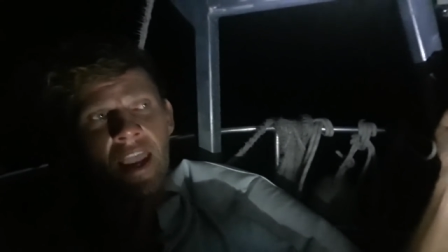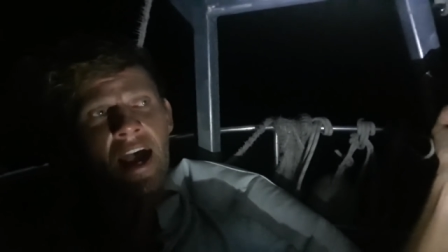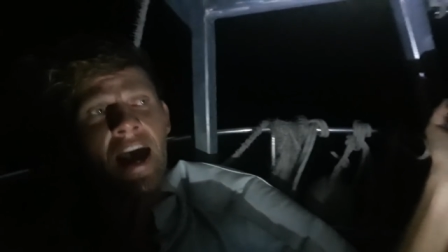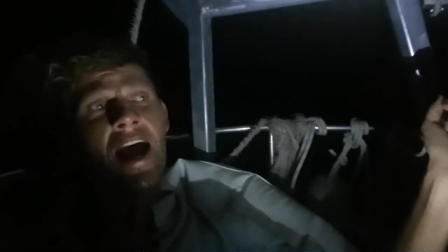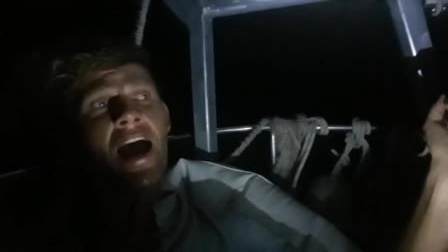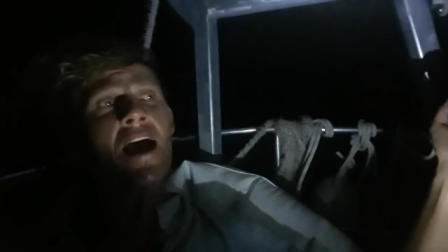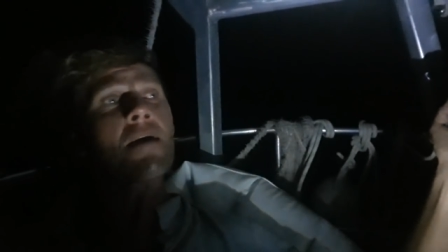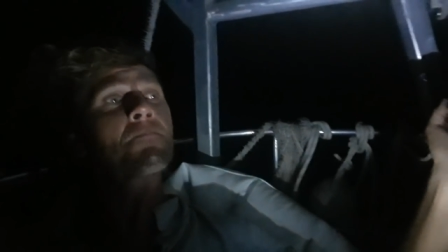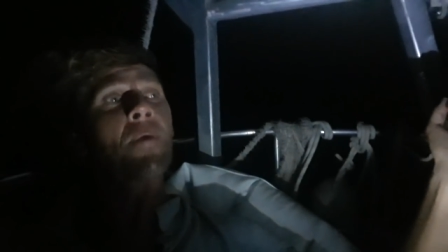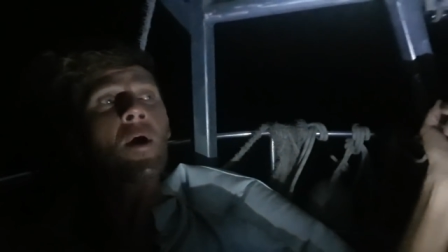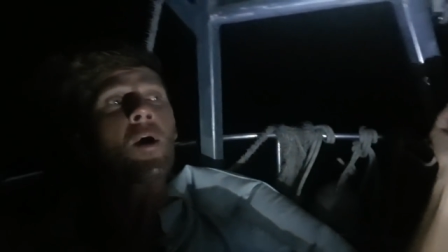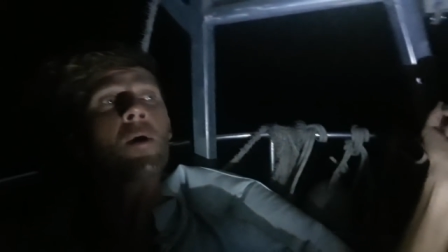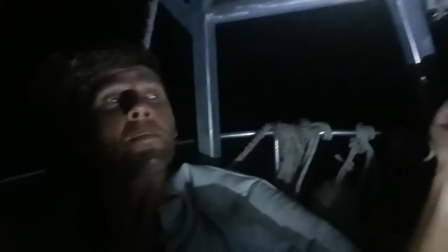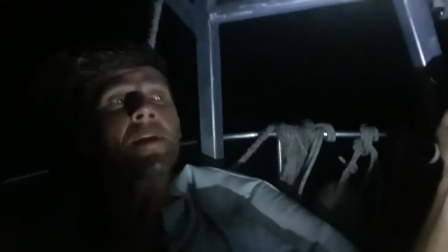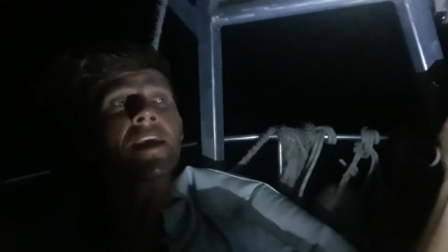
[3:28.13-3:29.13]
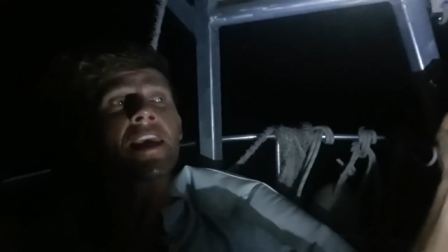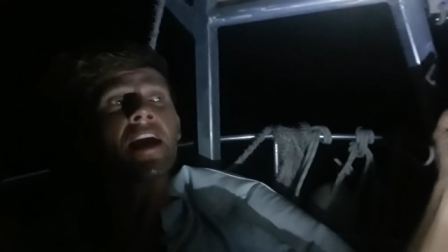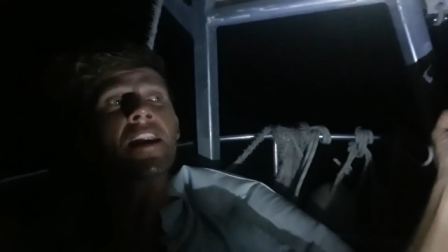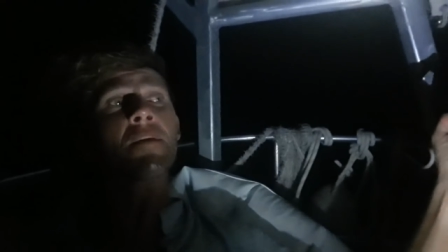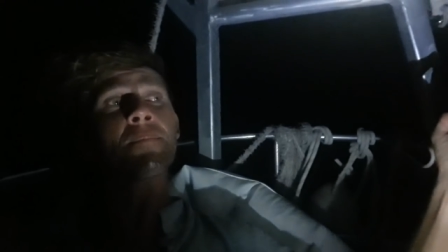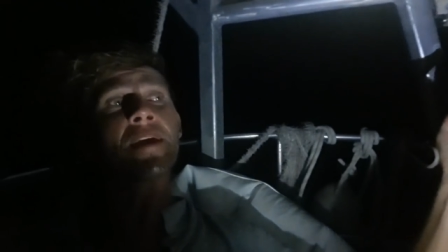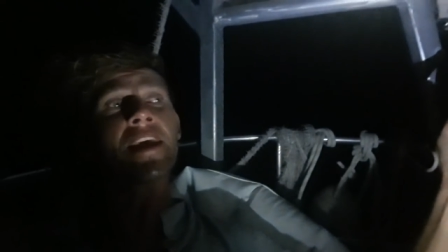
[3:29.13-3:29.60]
and probably
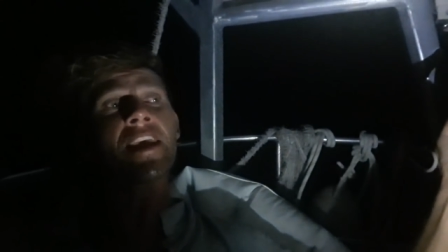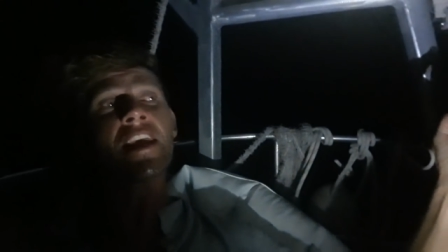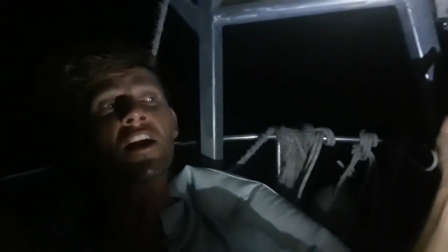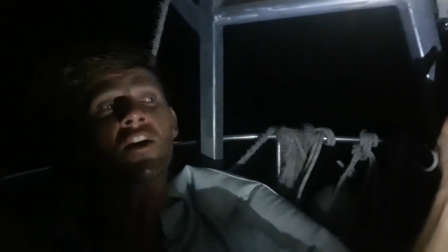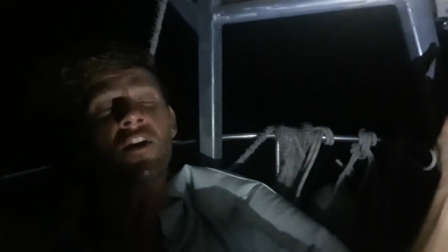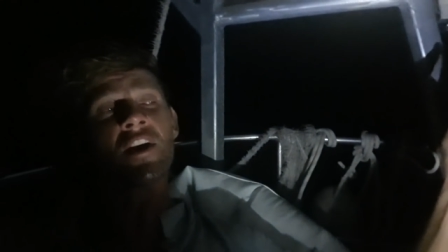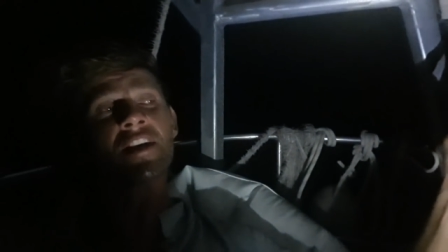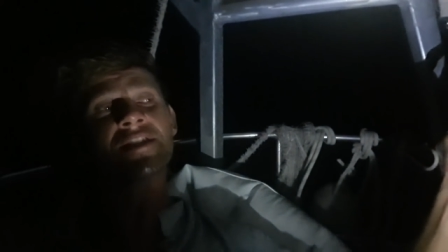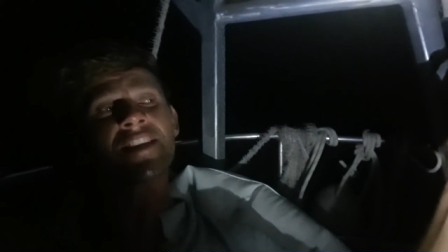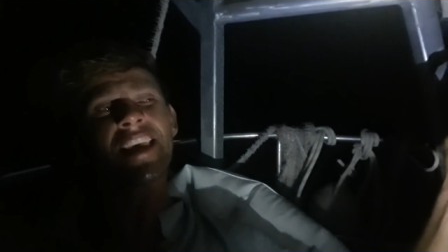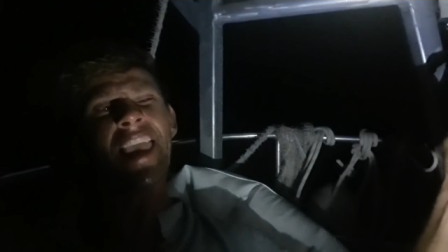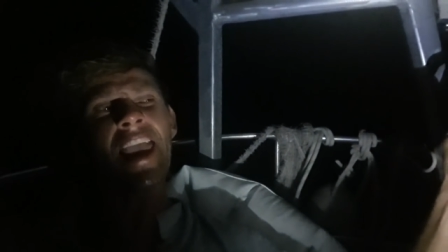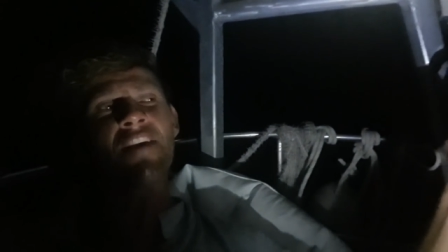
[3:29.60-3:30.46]
gonna be increasing.